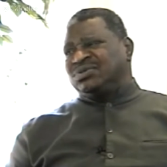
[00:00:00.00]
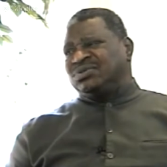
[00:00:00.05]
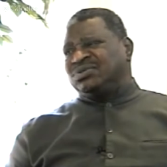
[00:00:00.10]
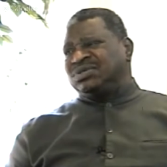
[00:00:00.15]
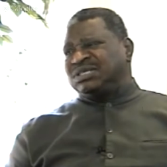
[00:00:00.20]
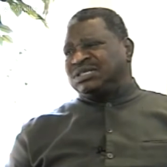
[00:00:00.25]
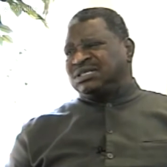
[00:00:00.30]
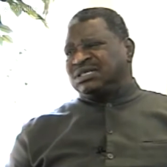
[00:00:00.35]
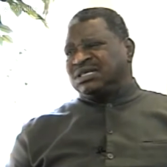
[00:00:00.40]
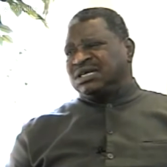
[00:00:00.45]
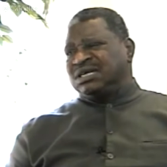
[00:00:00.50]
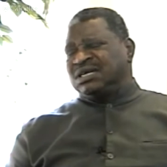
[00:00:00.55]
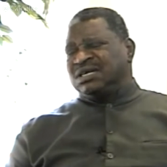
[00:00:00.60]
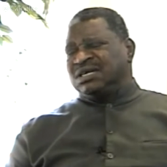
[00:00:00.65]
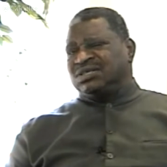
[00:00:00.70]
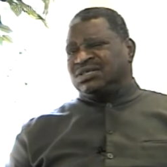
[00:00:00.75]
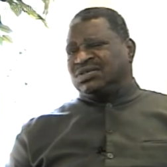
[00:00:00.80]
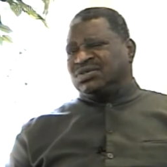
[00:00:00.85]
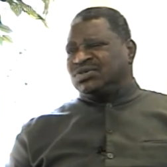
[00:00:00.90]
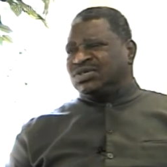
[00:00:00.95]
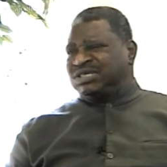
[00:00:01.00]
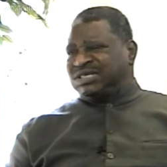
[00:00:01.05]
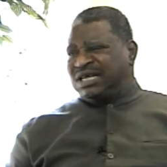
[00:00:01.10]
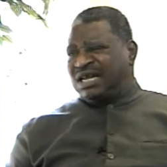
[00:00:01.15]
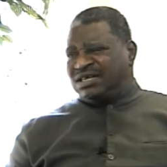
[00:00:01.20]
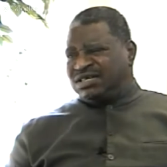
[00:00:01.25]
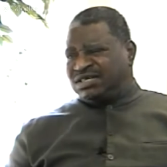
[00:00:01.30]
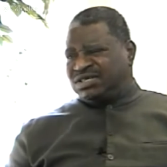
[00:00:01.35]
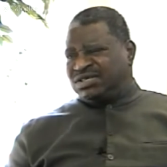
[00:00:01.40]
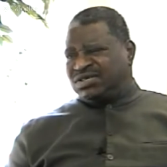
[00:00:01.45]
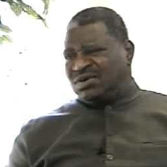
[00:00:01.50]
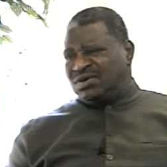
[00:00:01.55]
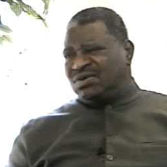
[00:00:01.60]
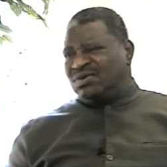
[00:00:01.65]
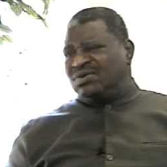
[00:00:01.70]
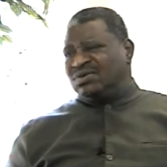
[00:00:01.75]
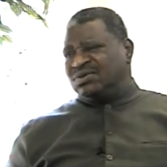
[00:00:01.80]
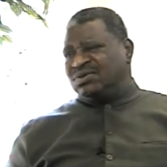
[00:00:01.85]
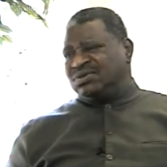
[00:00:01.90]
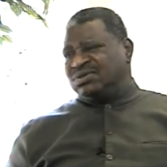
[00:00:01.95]
to, to sell
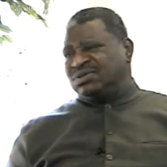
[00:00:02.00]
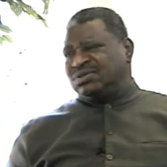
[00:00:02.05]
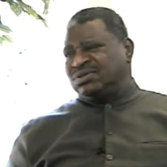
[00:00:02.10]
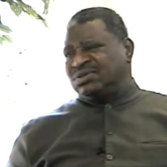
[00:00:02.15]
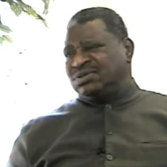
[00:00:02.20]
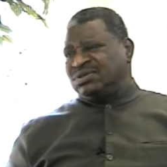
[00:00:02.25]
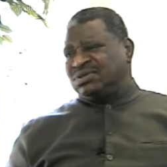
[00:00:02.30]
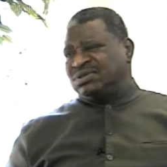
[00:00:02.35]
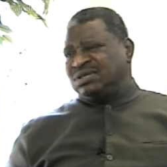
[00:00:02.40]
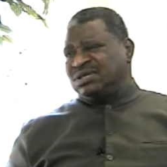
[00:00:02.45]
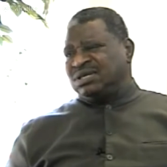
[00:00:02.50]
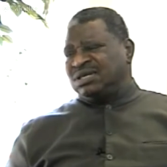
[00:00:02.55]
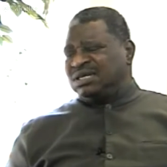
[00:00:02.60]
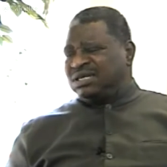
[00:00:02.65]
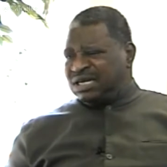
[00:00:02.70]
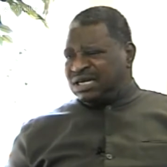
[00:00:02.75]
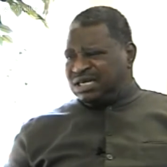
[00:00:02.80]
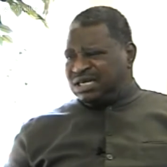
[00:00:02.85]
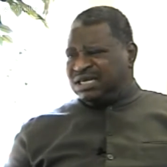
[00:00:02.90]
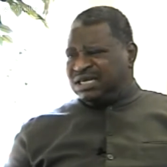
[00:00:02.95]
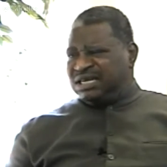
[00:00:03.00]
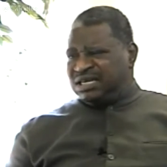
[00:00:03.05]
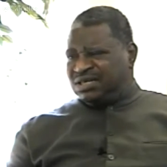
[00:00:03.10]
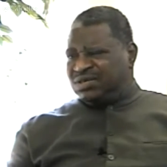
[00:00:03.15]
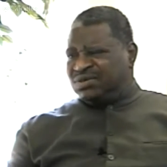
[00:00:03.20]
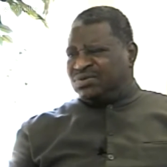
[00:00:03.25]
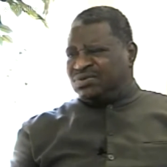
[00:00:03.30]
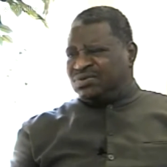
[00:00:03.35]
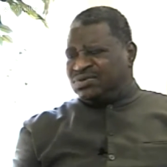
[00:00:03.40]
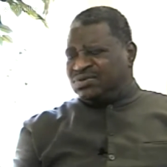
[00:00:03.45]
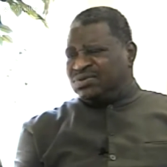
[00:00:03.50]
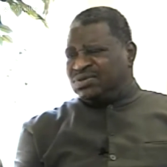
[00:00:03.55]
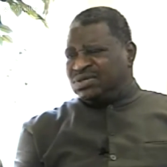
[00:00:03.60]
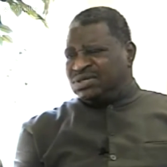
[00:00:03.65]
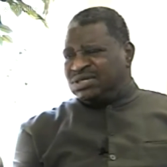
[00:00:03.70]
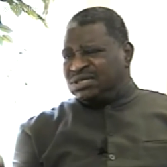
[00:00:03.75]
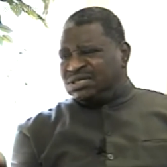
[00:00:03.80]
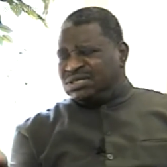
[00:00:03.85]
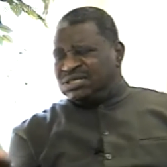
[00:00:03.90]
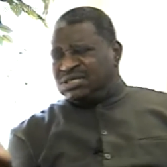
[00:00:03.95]
souls. They're there to,
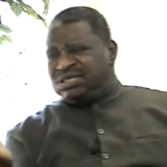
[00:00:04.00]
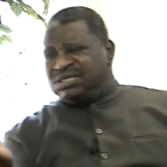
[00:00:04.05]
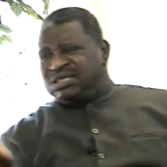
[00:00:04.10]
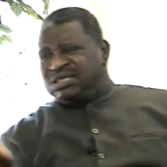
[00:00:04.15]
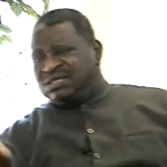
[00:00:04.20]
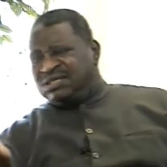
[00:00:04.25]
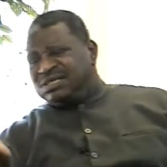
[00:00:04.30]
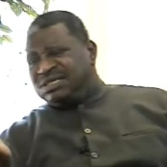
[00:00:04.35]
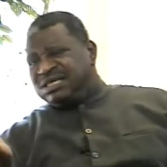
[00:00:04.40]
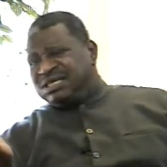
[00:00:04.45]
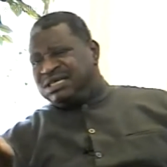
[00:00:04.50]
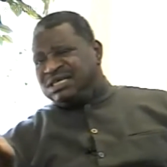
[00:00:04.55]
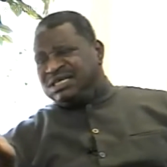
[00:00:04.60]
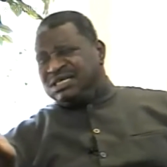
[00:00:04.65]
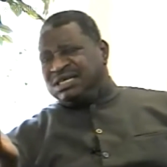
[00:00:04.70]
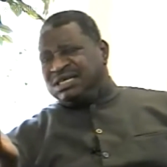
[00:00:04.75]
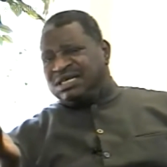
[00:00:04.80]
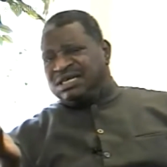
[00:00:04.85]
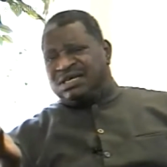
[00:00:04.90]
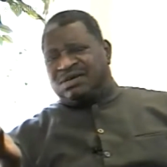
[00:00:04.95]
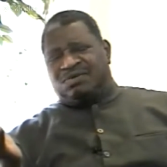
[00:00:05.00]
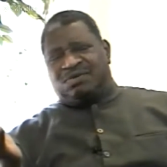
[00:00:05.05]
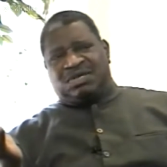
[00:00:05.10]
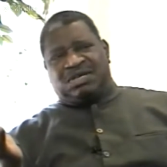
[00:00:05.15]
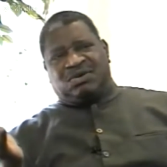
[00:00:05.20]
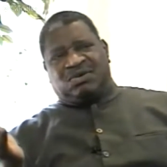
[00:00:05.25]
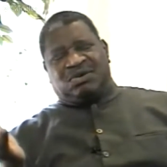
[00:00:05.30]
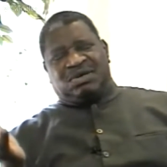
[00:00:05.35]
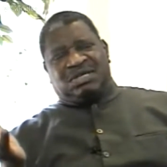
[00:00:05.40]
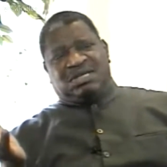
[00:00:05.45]
you know, the what do you call